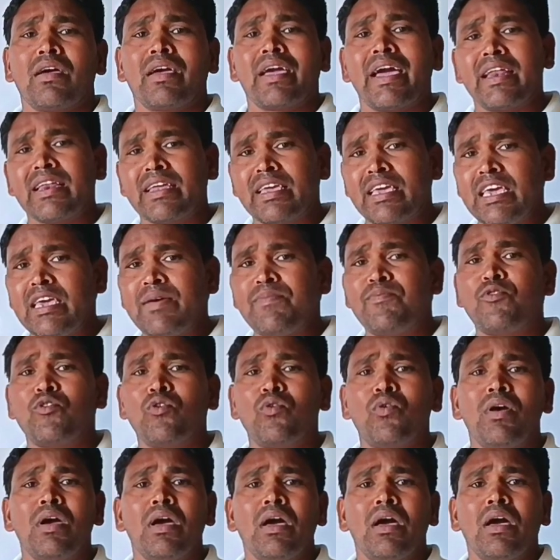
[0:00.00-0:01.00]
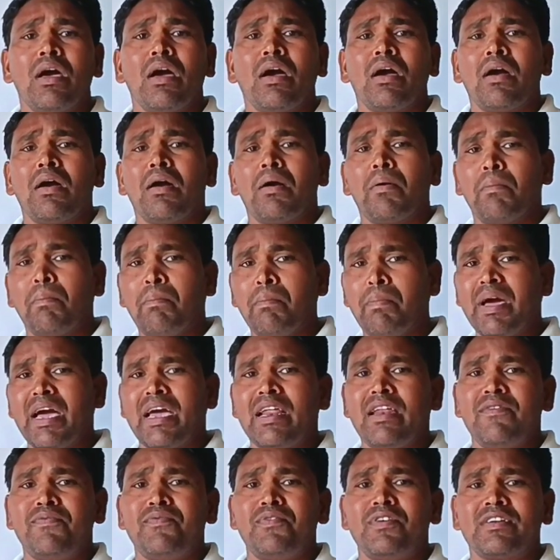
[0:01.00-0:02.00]
can give you
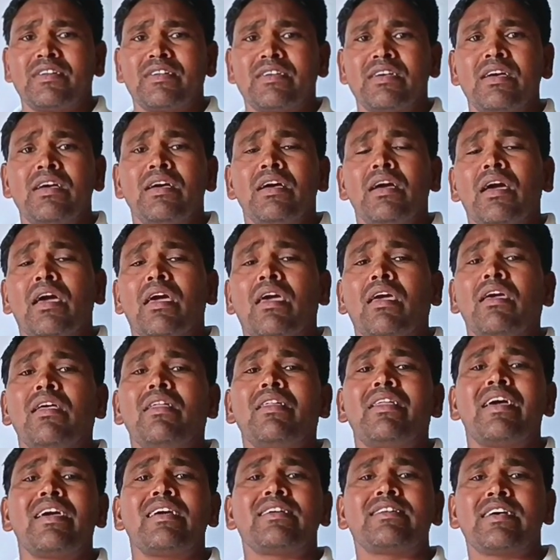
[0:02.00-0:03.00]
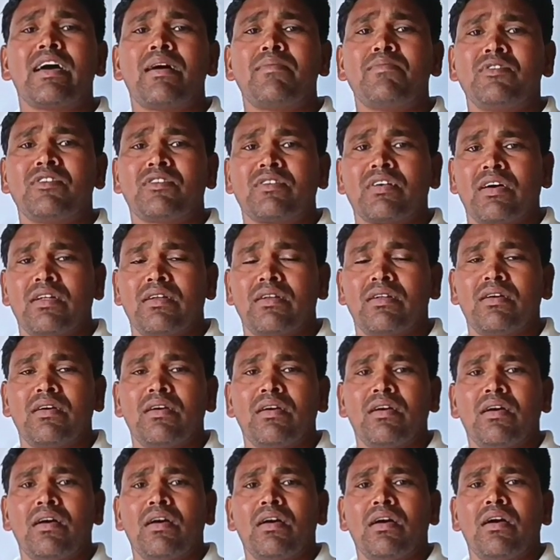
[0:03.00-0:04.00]
benefits in the
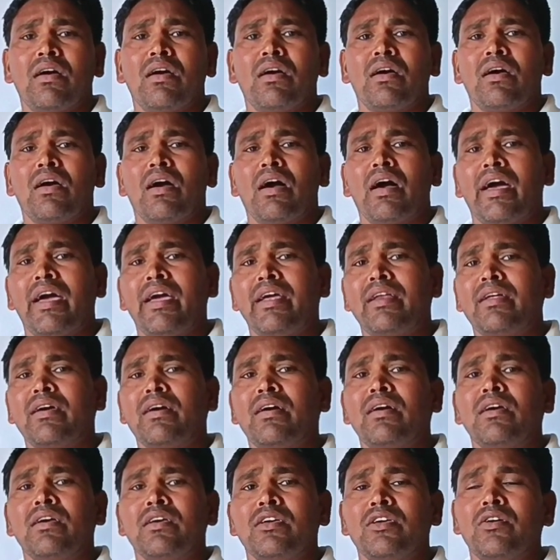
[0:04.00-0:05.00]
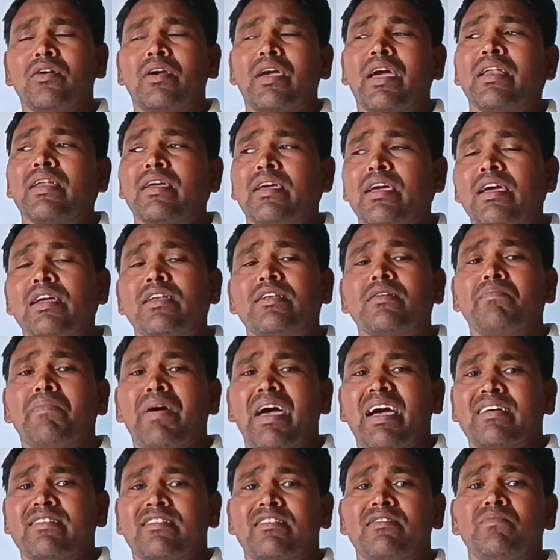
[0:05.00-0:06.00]
examination, and you can get
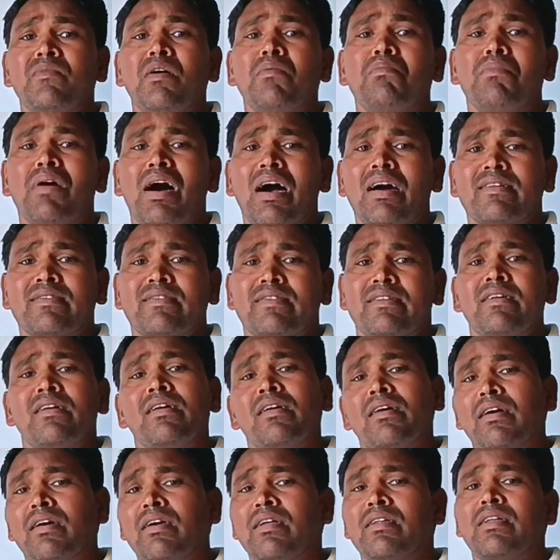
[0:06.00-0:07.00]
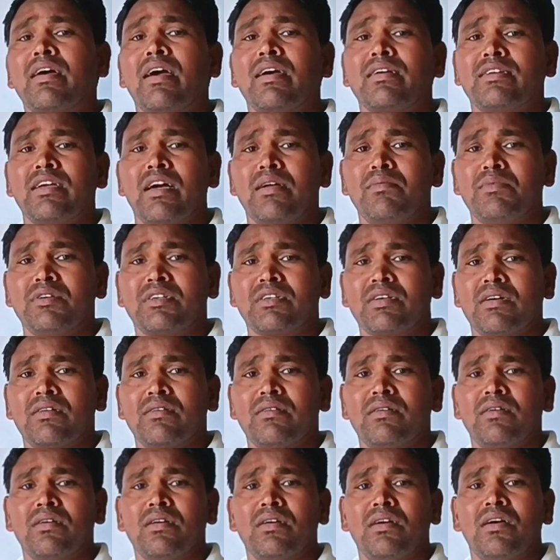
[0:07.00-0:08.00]
maximum marks in the
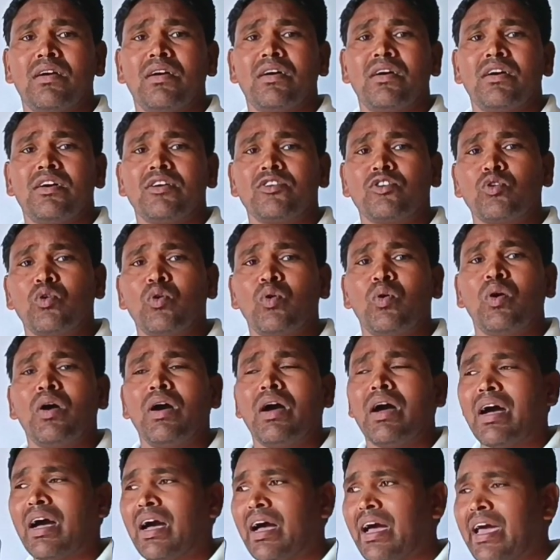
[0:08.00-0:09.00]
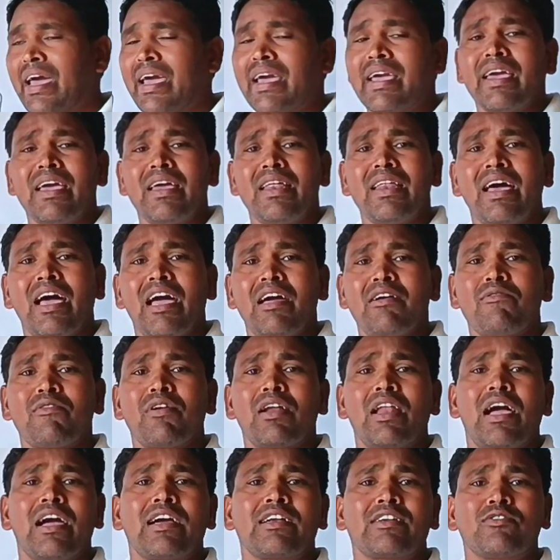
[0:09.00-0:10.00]
examination. So again, I would
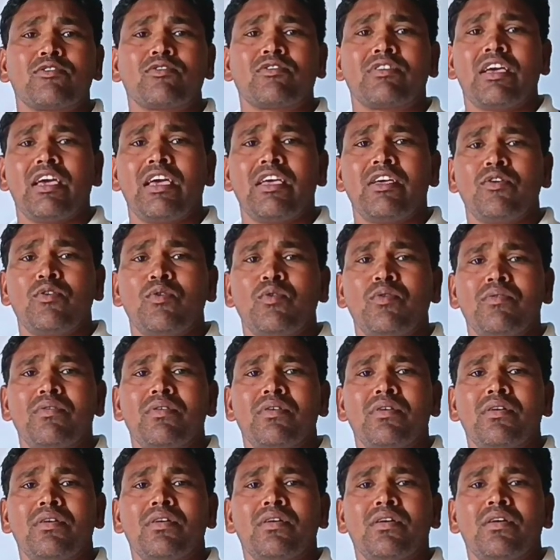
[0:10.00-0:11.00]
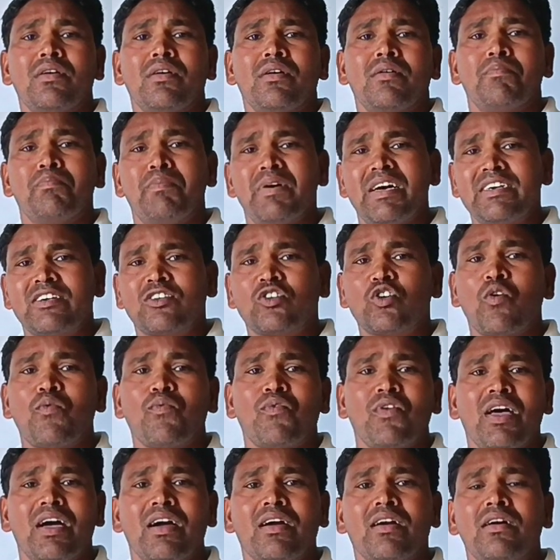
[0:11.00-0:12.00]
like to say you best of
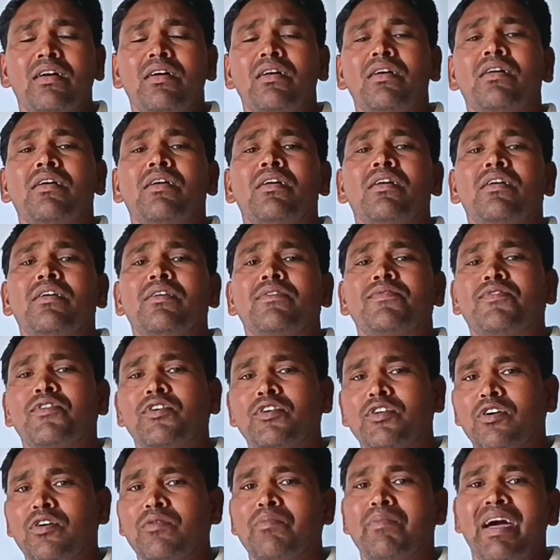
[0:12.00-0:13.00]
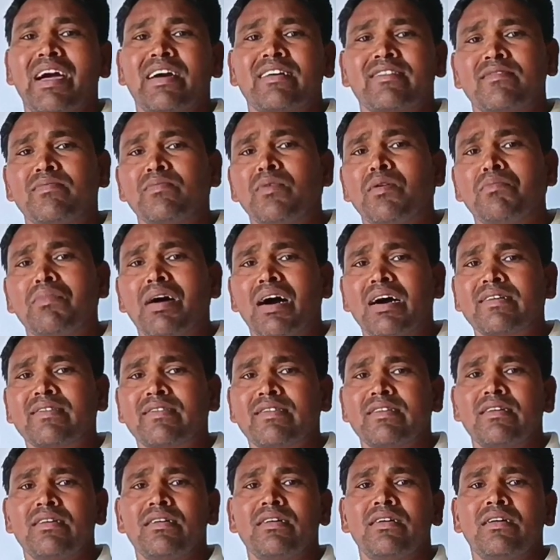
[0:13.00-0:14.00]
luck for your maximum marks